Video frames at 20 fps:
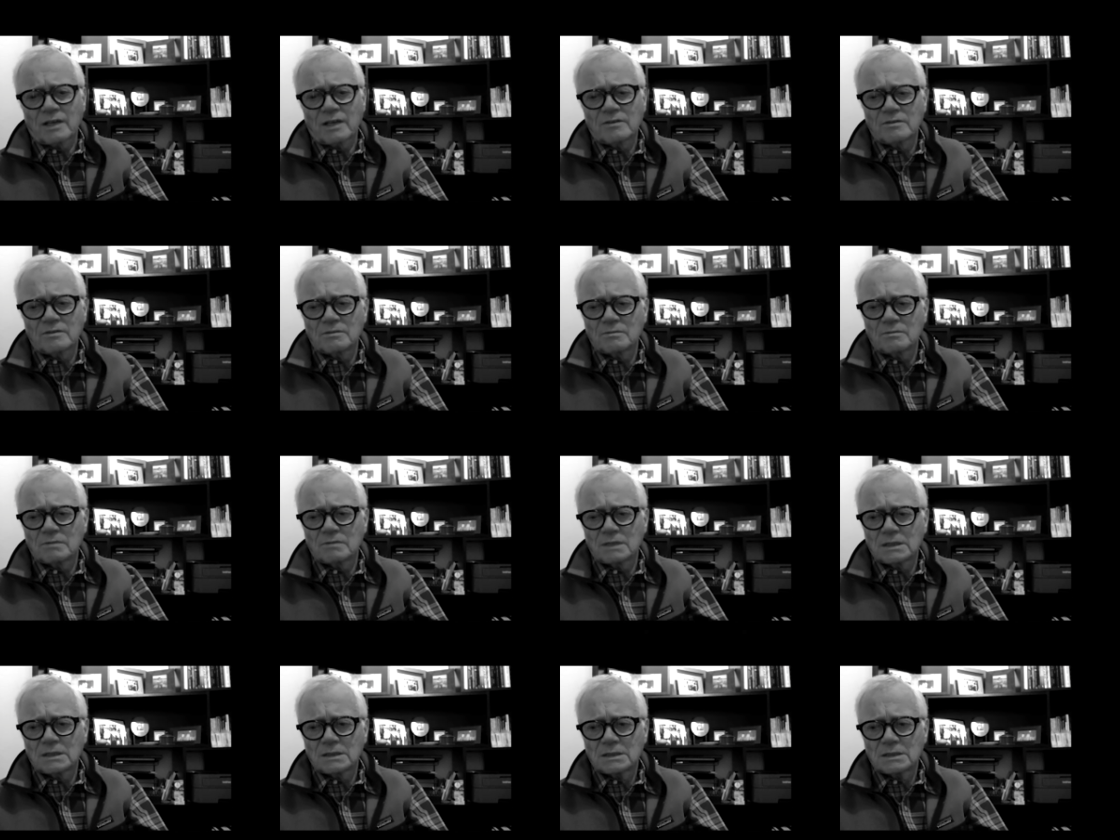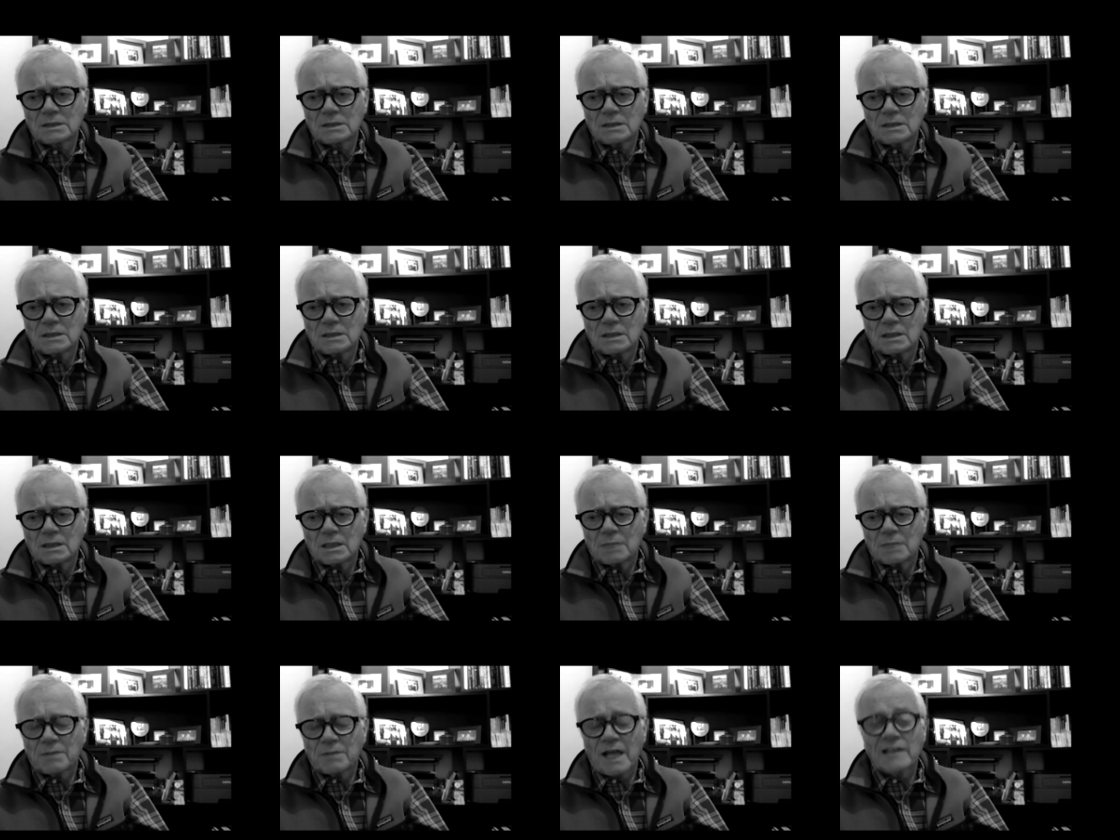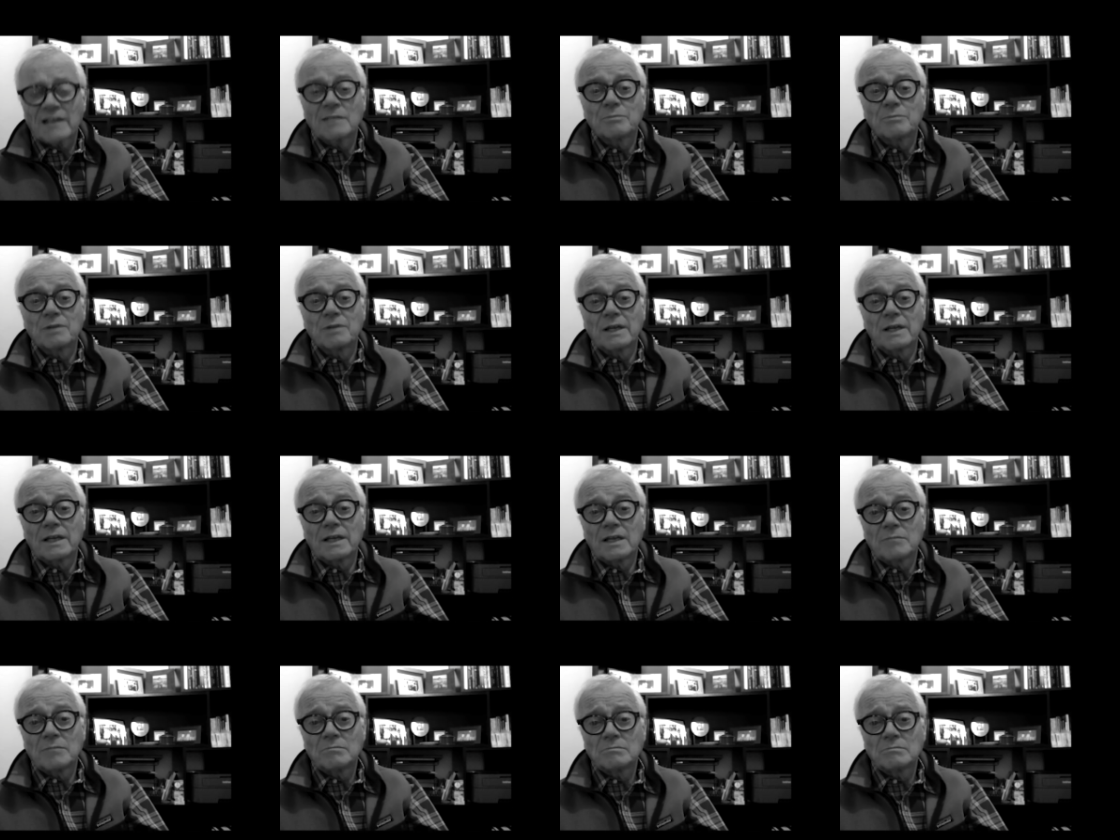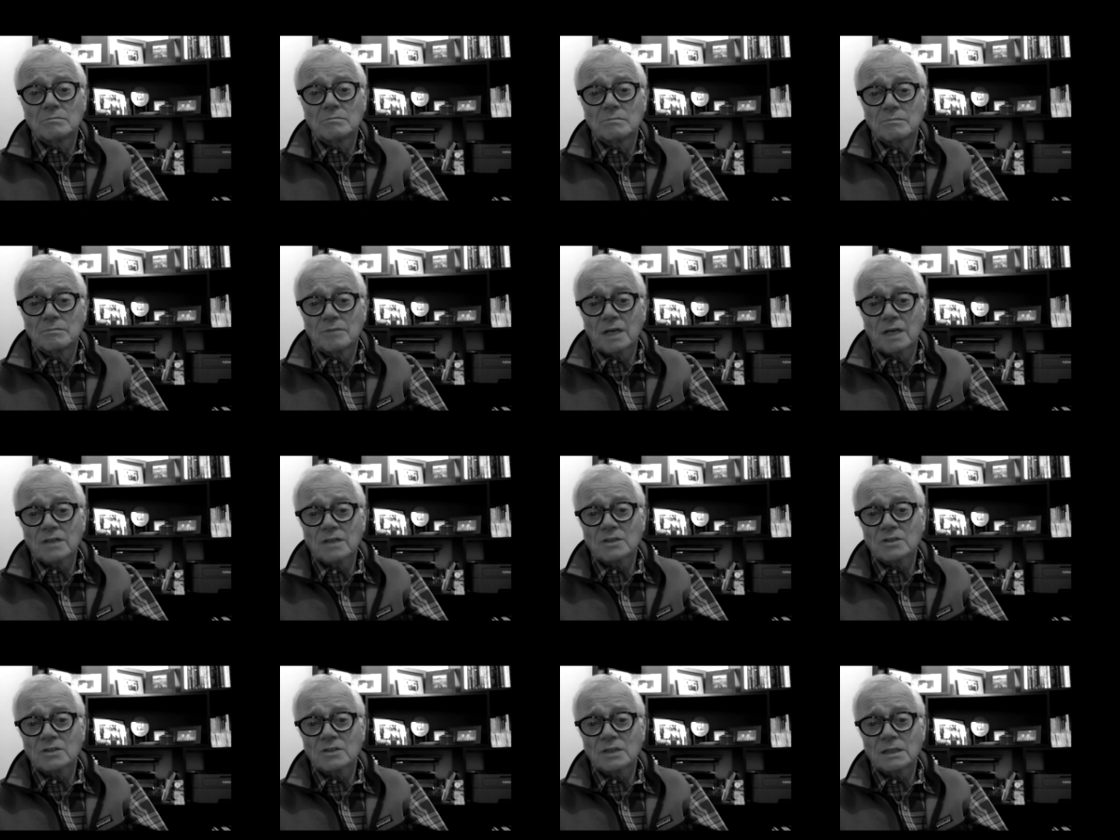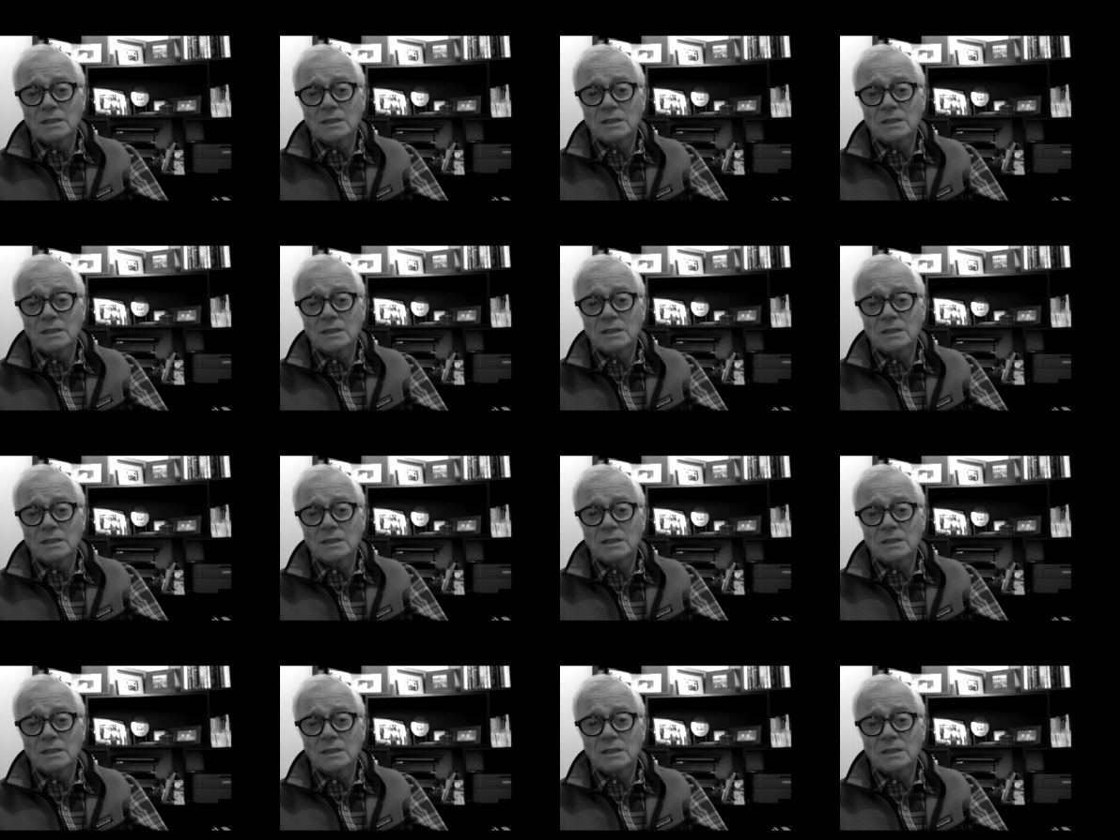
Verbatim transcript: I do uh, uh, platinum palladium processing.